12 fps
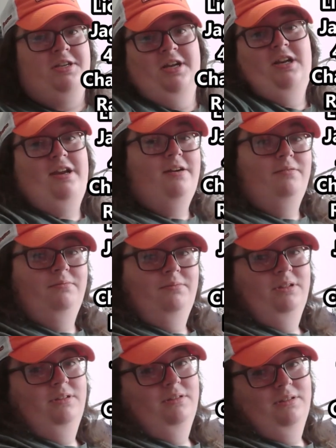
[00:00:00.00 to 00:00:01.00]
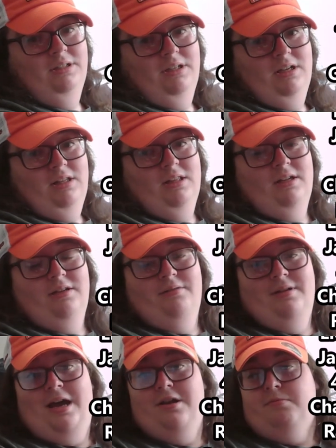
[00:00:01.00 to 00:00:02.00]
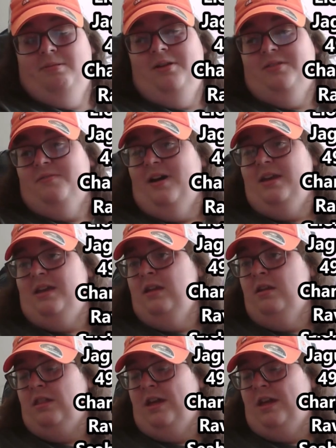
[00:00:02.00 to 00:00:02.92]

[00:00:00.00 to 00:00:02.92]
touchdown. Niners blow out the Vikings.